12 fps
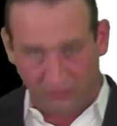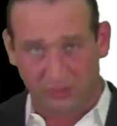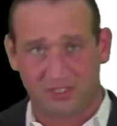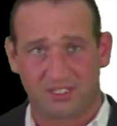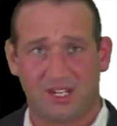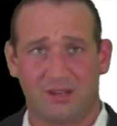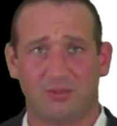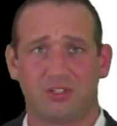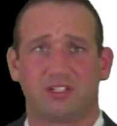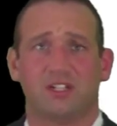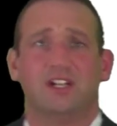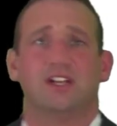establish
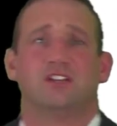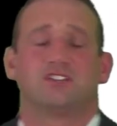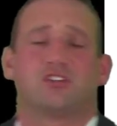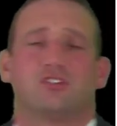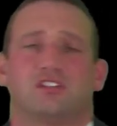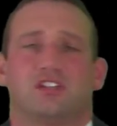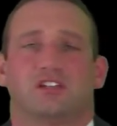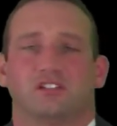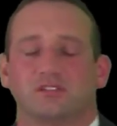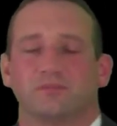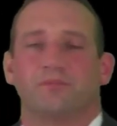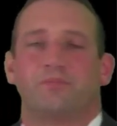certain
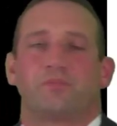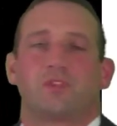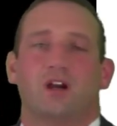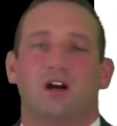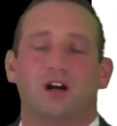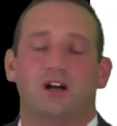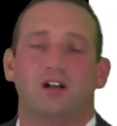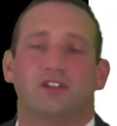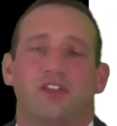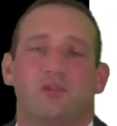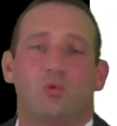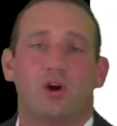things.
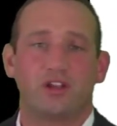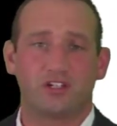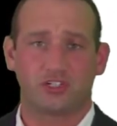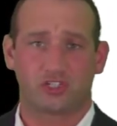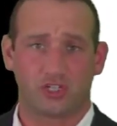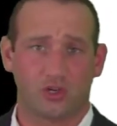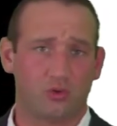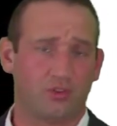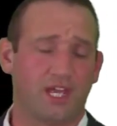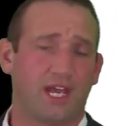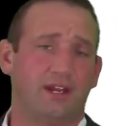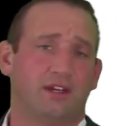They wanted to show
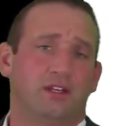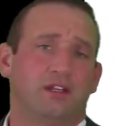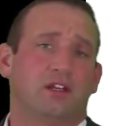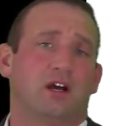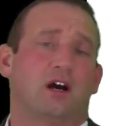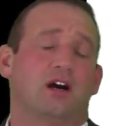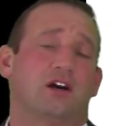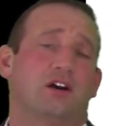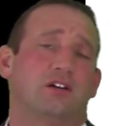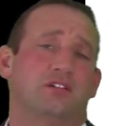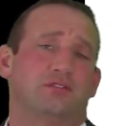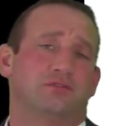that
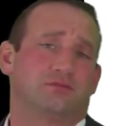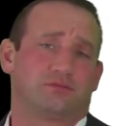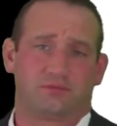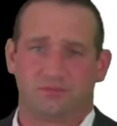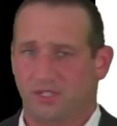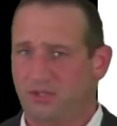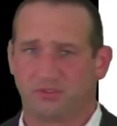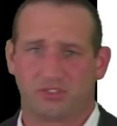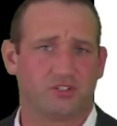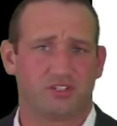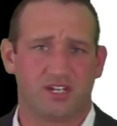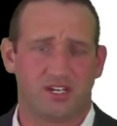it was a
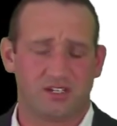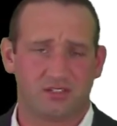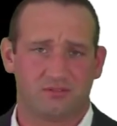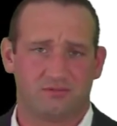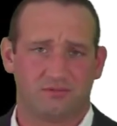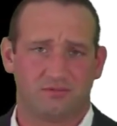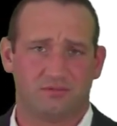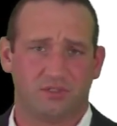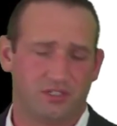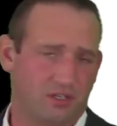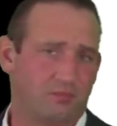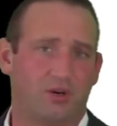good test when
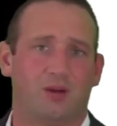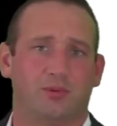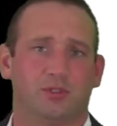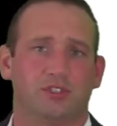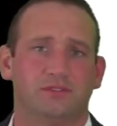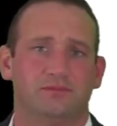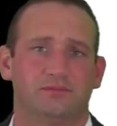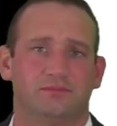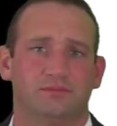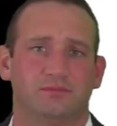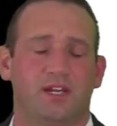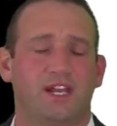done properly,
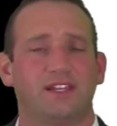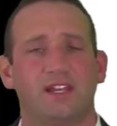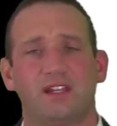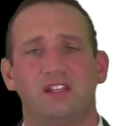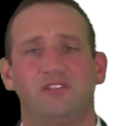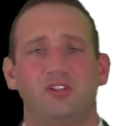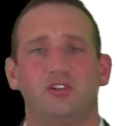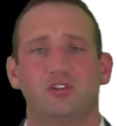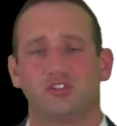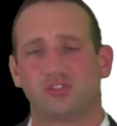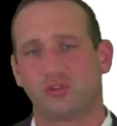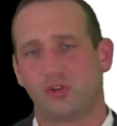and that even you
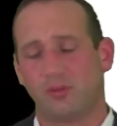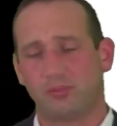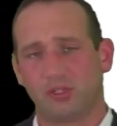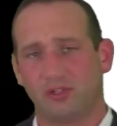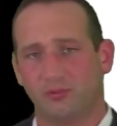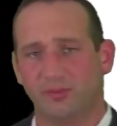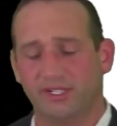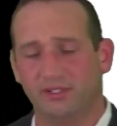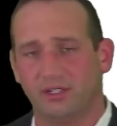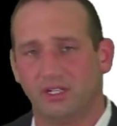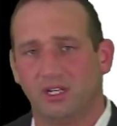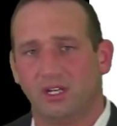could screw it up a little bit
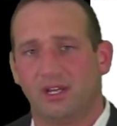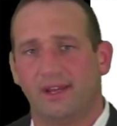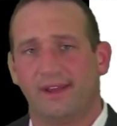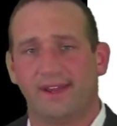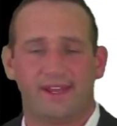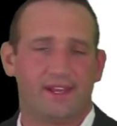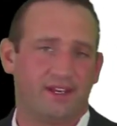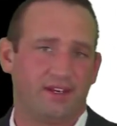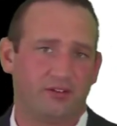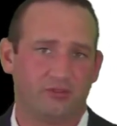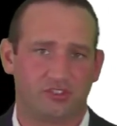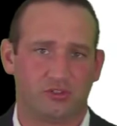and it
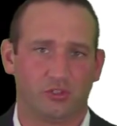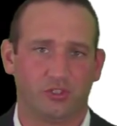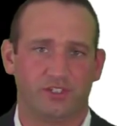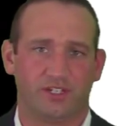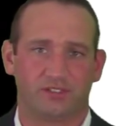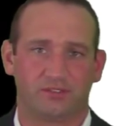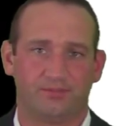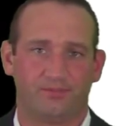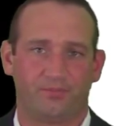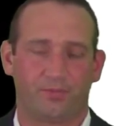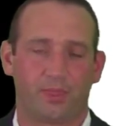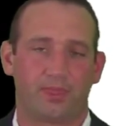was still a good test.
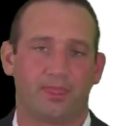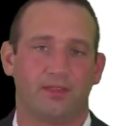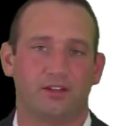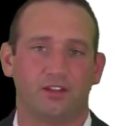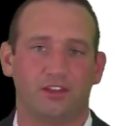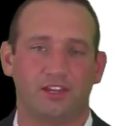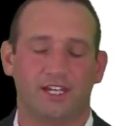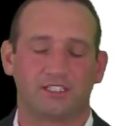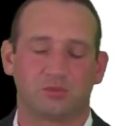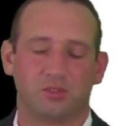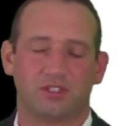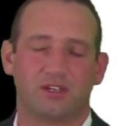That's
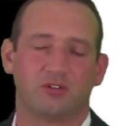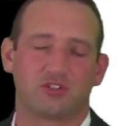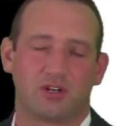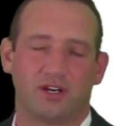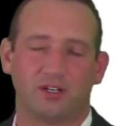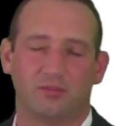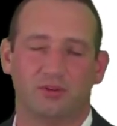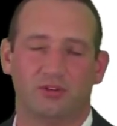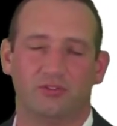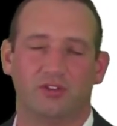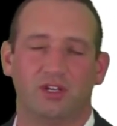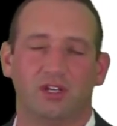what they were trying to
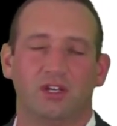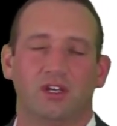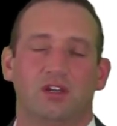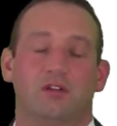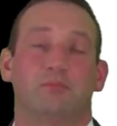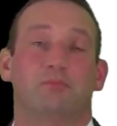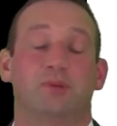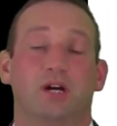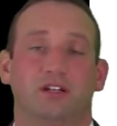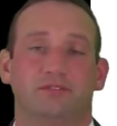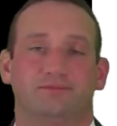prove. But